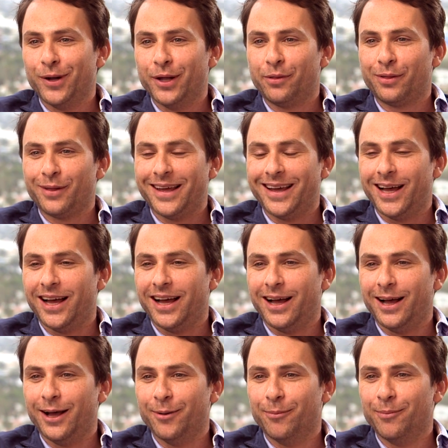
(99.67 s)
with,
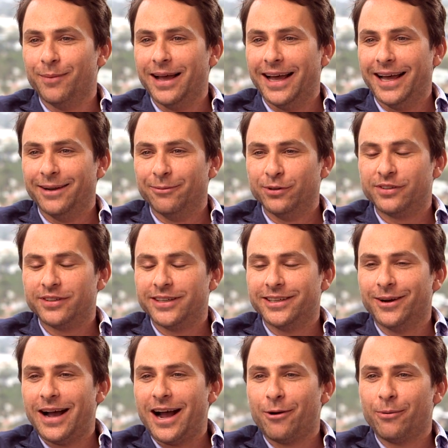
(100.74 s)
um, and we say, you
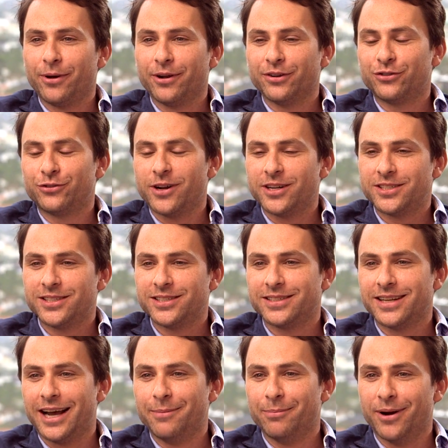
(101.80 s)
know, how are we going to stretch these
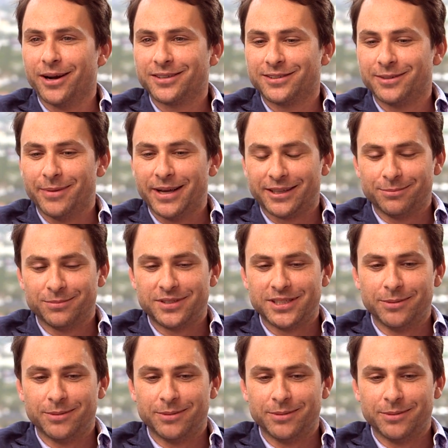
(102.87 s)
nine bucks to make them